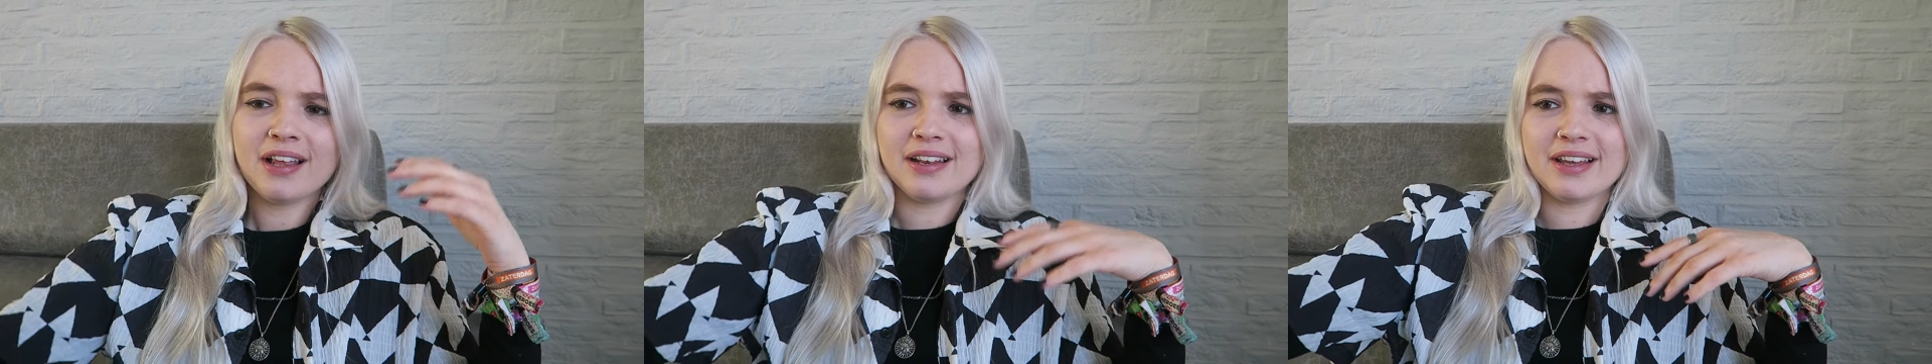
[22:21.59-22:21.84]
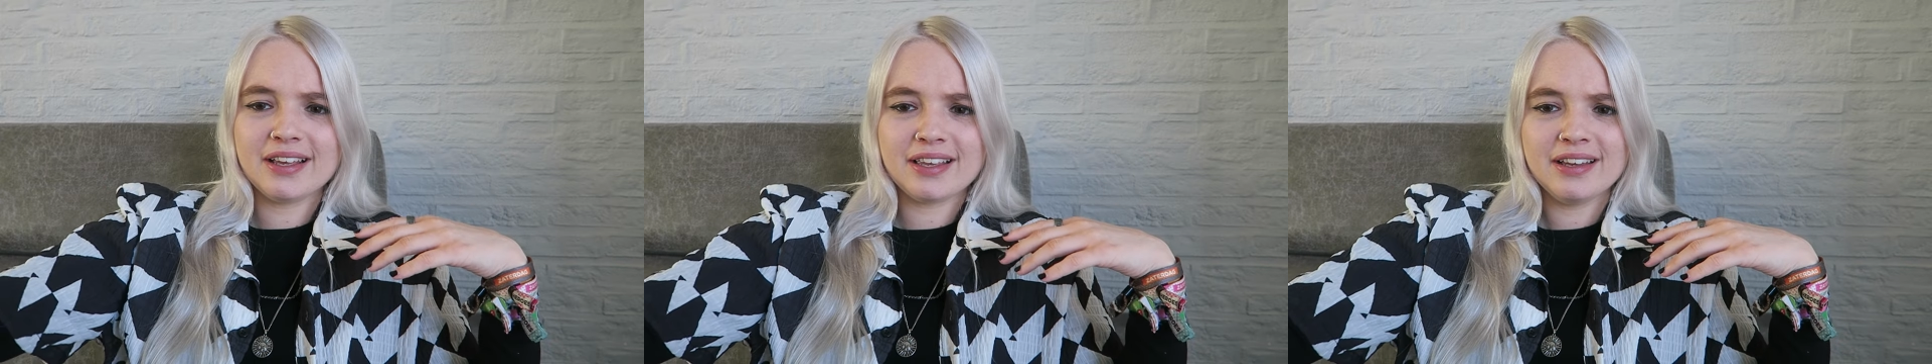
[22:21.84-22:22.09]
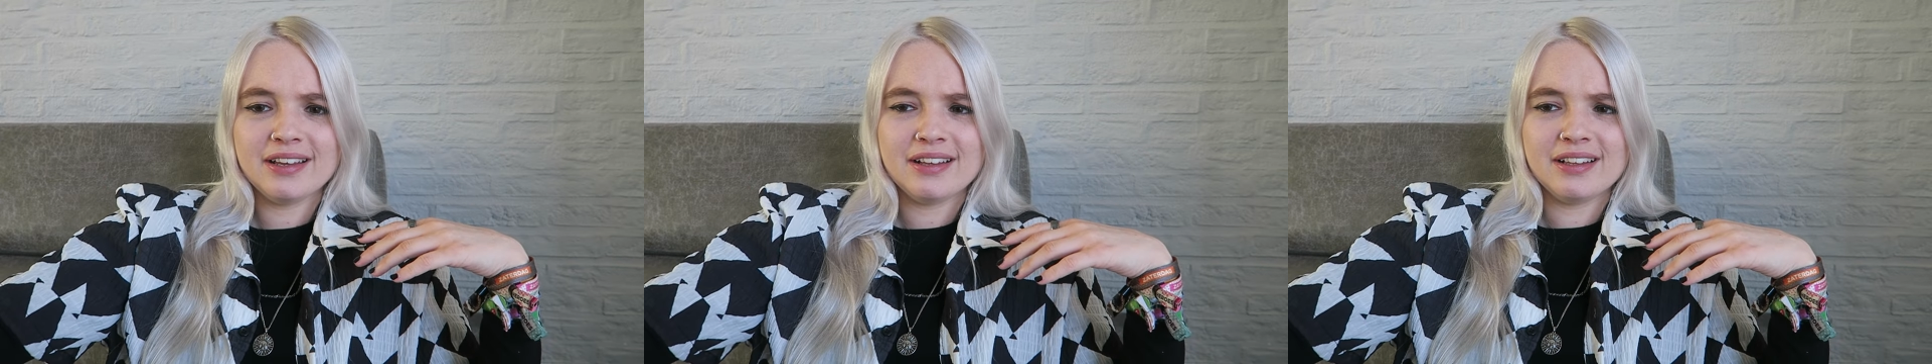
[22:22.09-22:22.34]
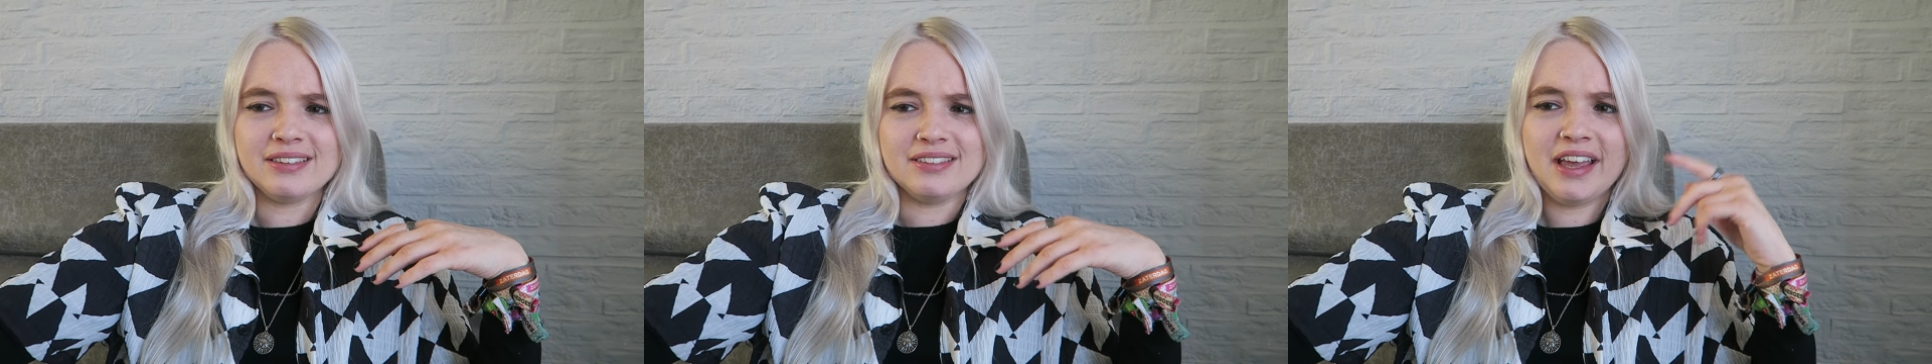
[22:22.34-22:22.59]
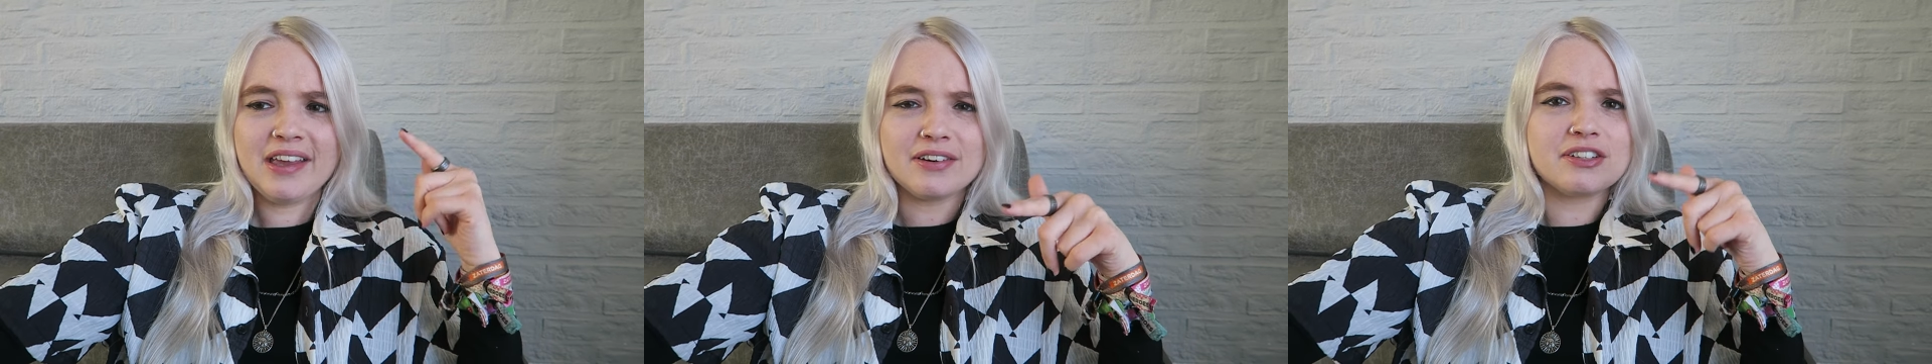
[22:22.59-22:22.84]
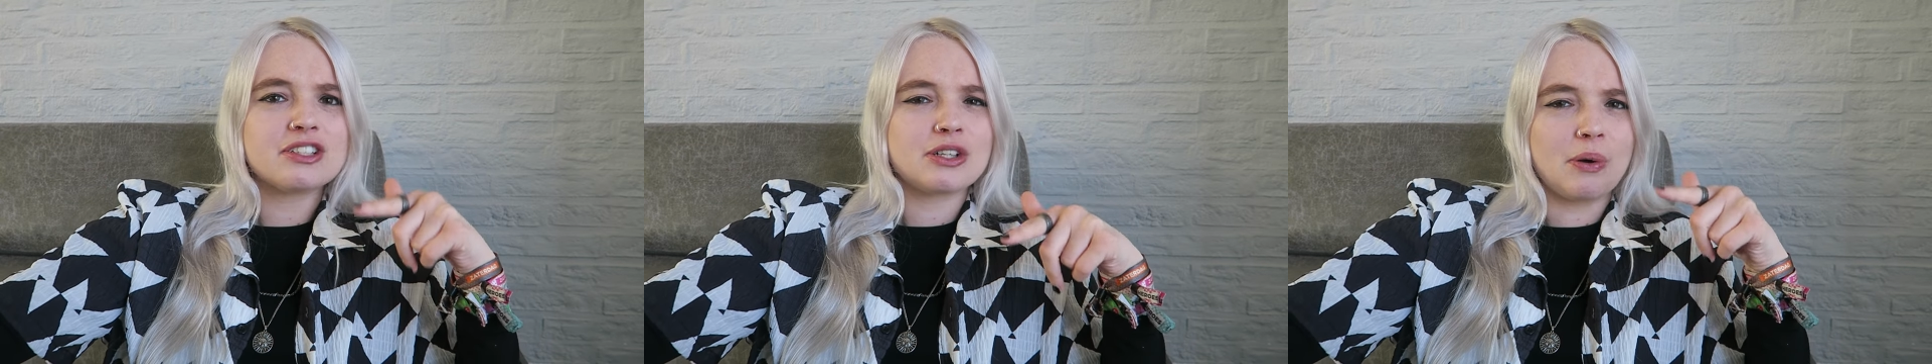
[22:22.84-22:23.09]
Like, they
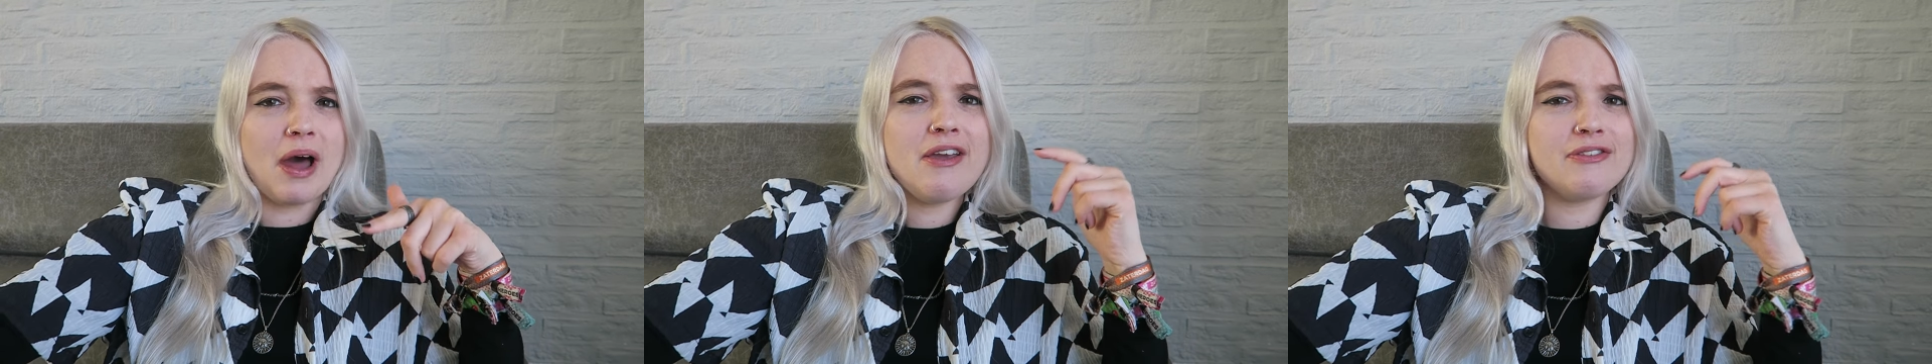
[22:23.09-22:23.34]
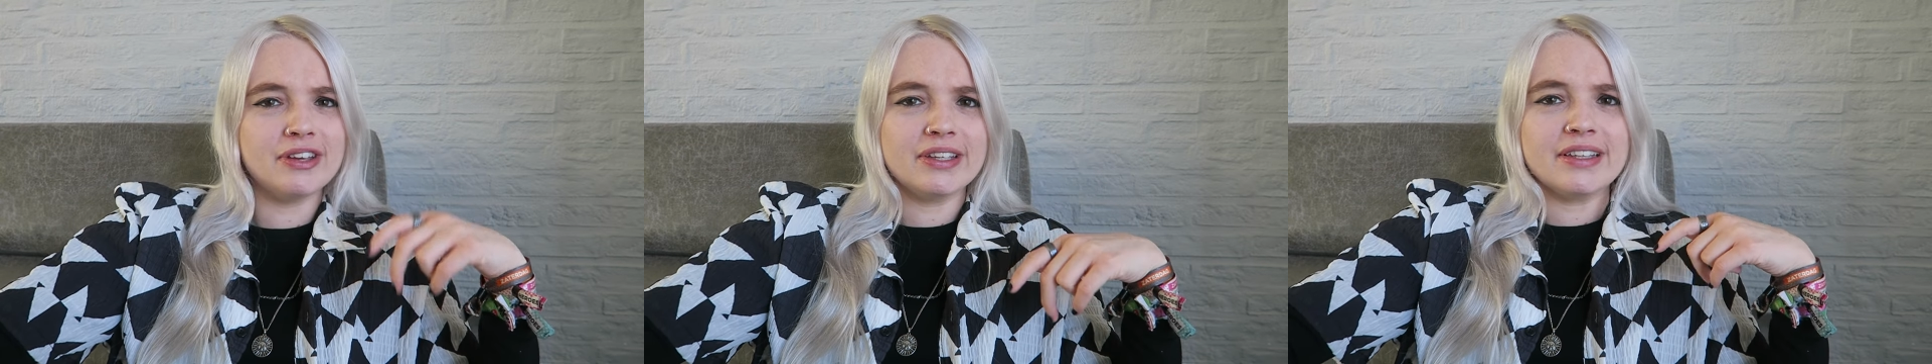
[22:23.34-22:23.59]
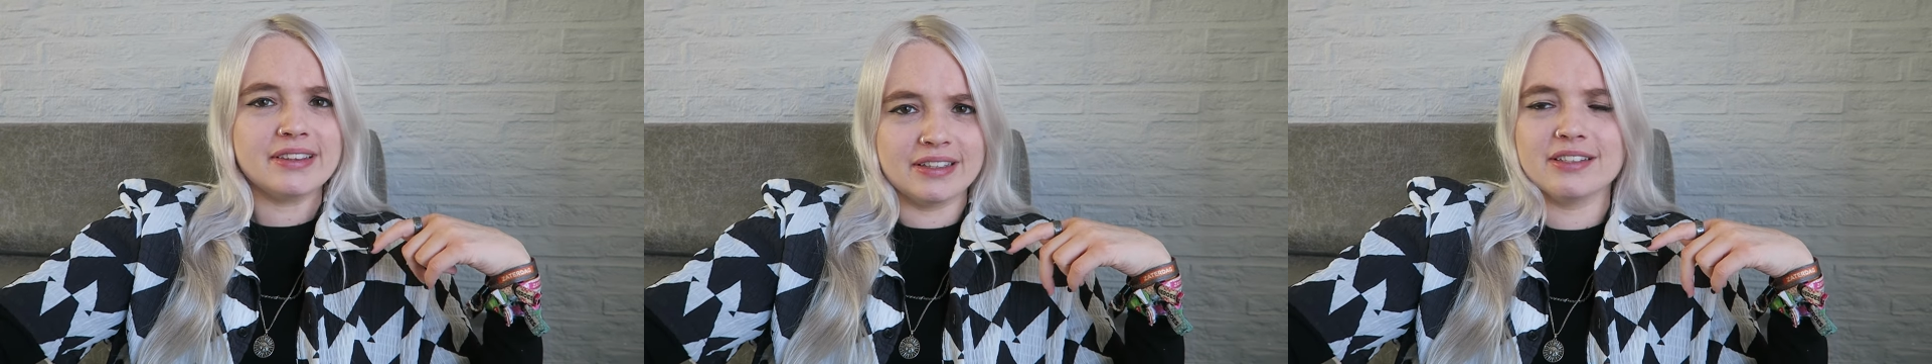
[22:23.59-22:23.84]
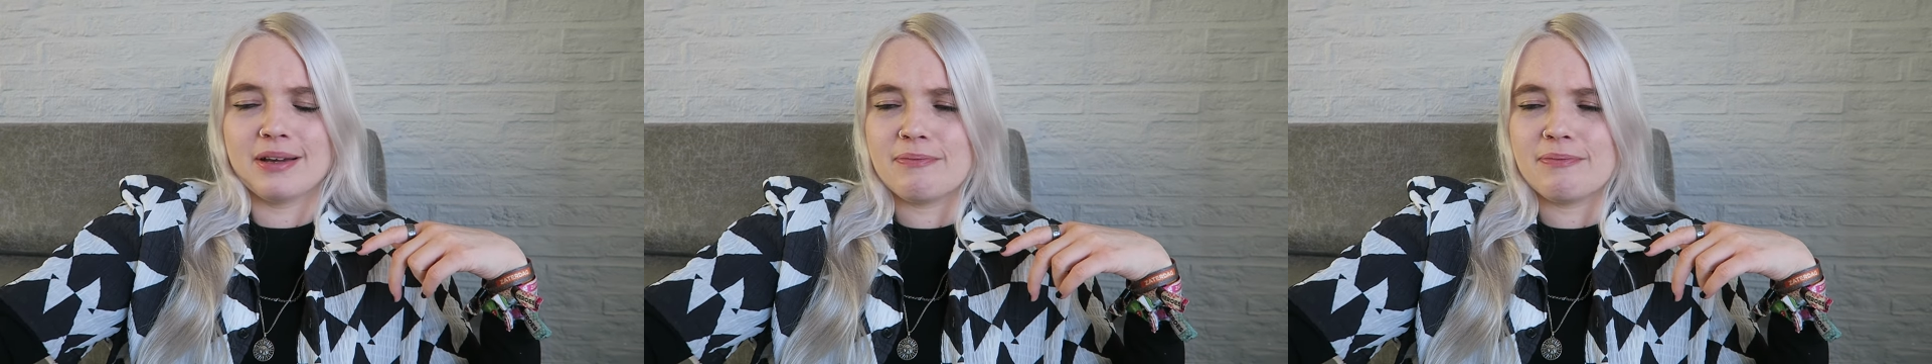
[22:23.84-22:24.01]
are thriving in this